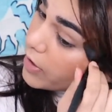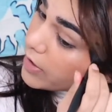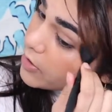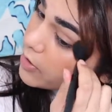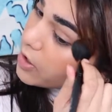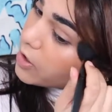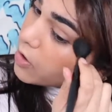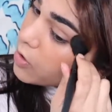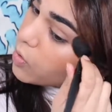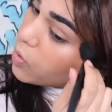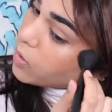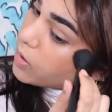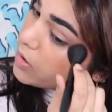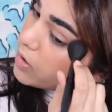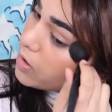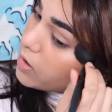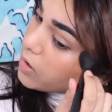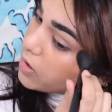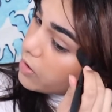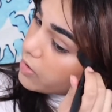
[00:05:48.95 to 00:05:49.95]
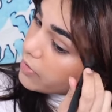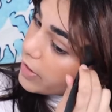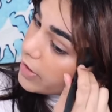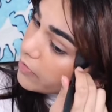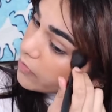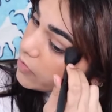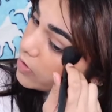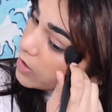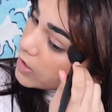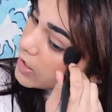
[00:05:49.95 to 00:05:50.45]
like your inner corner or
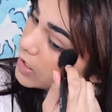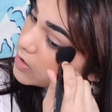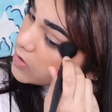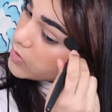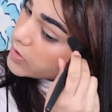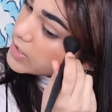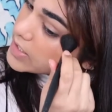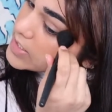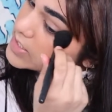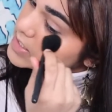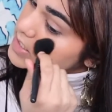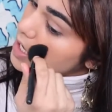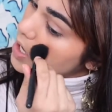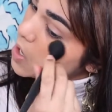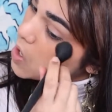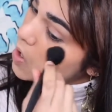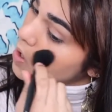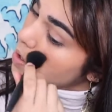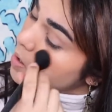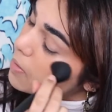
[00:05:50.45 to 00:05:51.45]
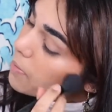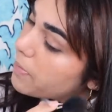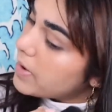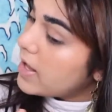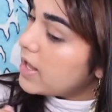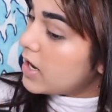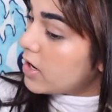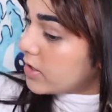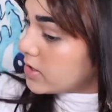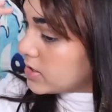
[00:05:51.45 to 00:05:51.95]
like for a cut crease.
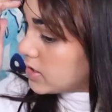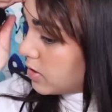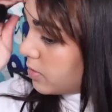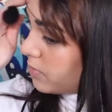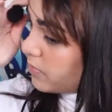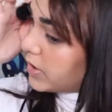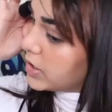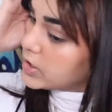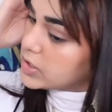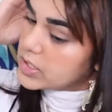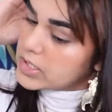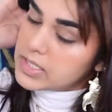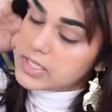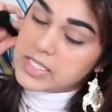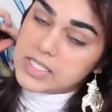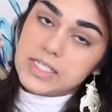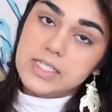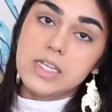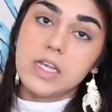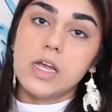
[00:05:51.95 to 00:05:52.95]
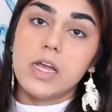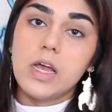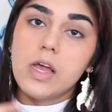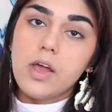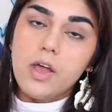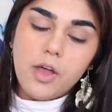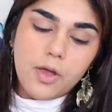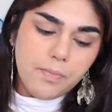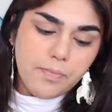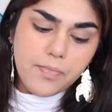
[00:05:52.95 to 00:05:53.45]
But it also functions
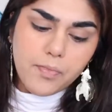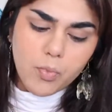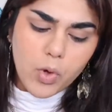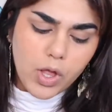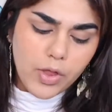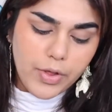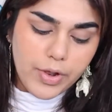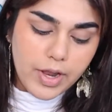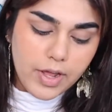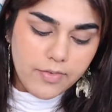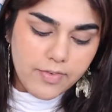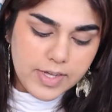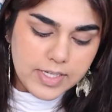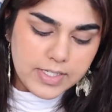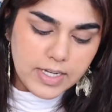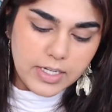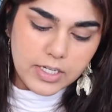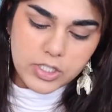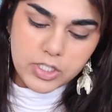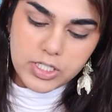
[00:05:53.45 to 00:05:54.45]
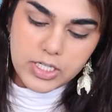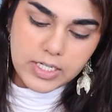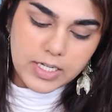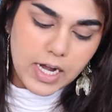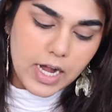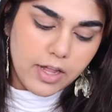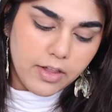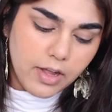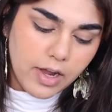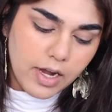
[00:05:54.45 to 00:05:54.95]
well enough as like a cheek
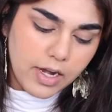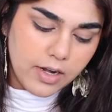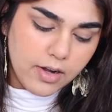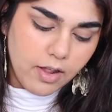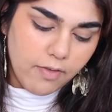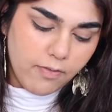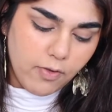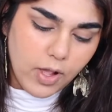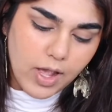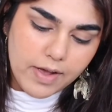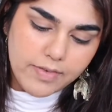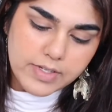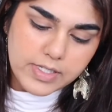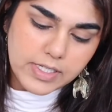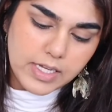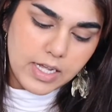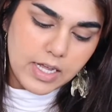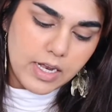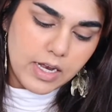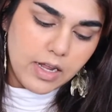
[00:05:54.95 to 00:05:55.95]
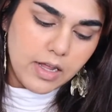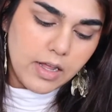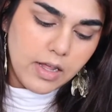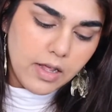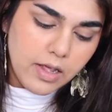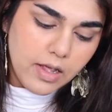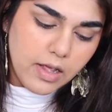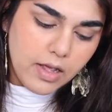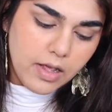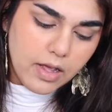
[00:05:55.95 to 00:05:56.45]
highlight if you have skin
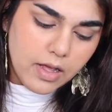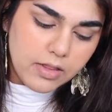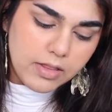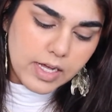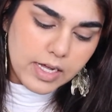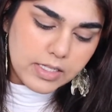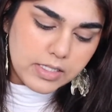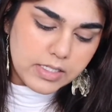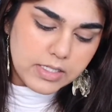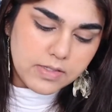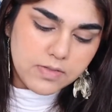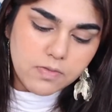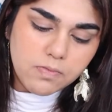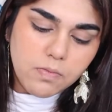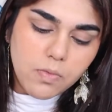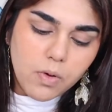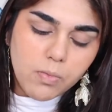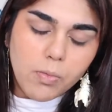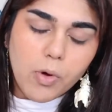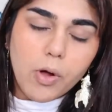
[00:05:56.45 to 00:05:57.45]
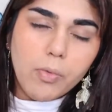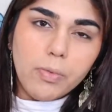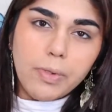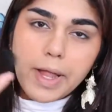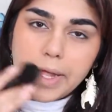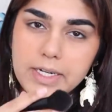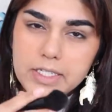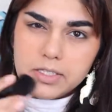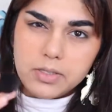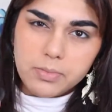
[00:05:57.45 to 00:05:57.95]
that's
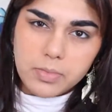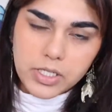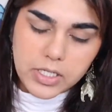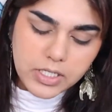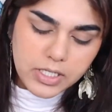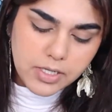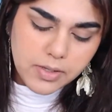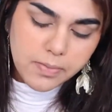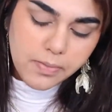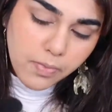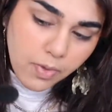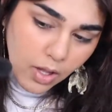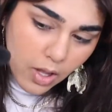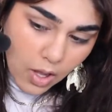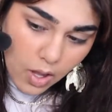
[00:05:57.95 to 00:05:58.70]
light to medium.